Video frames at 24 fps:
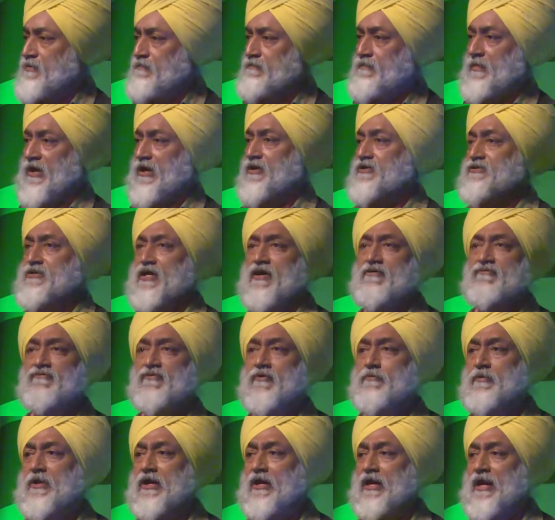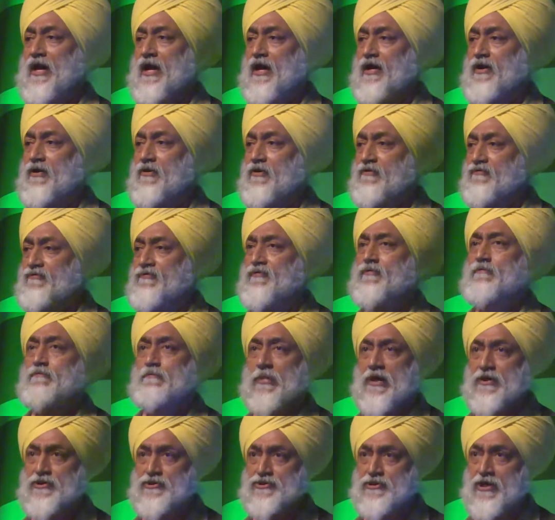because I'm from the land of
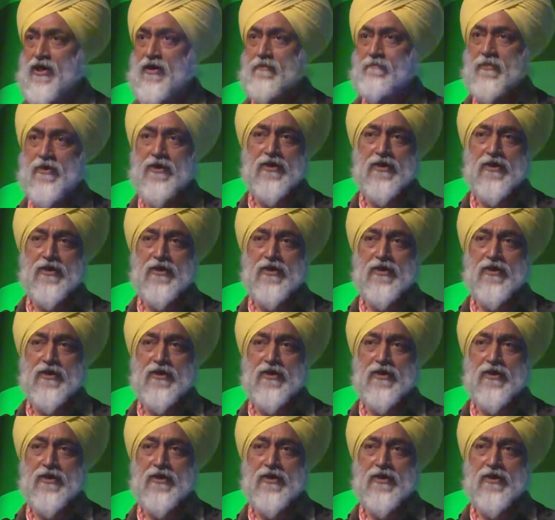Punjab,